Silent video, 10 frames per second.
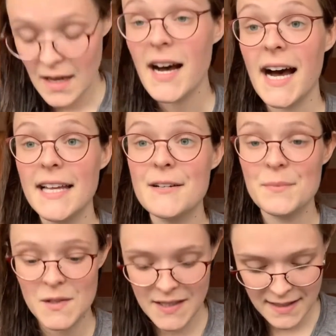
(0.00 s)

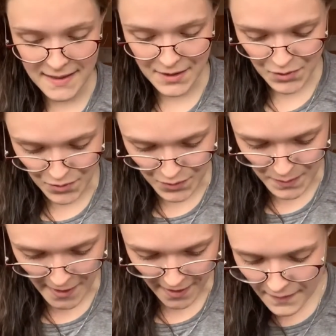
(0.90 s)
Items in this cruise
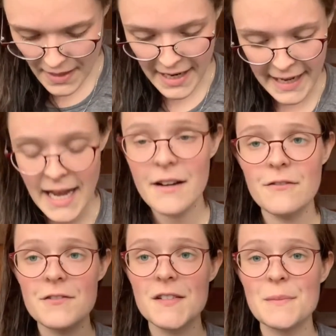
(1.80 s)
bag. I
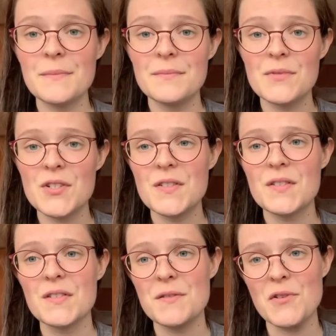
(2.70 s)
have
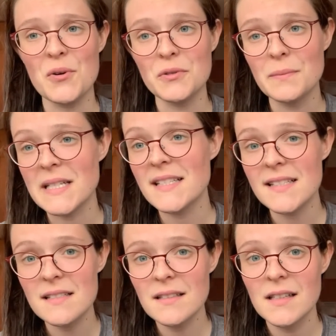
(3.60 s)
just some cold
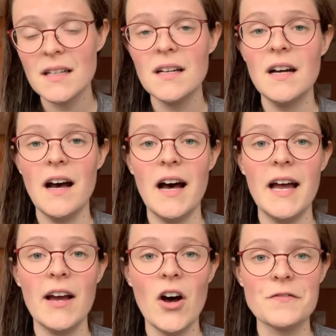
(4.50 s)
medicine.
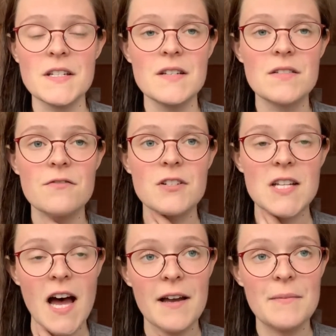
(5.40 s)
I
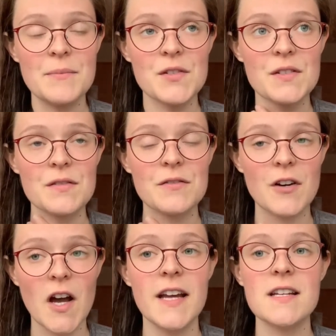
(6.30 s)
oftentimes
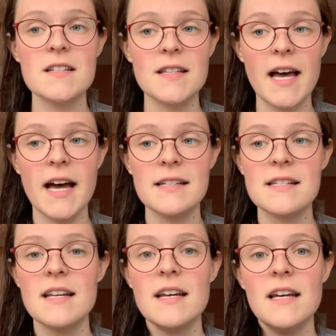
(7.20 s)
find that
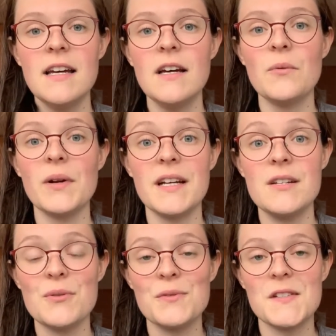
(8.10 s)
when I
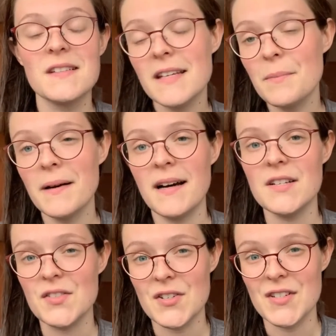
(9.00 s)
don't sleep, I
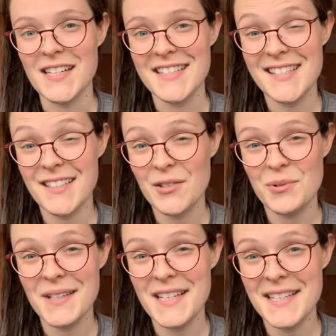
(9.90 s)
start to get sick
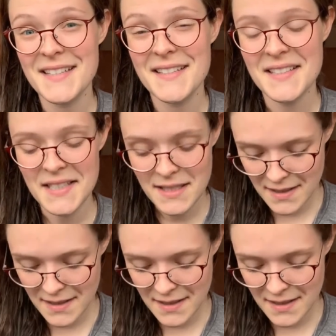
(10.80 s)
really easily.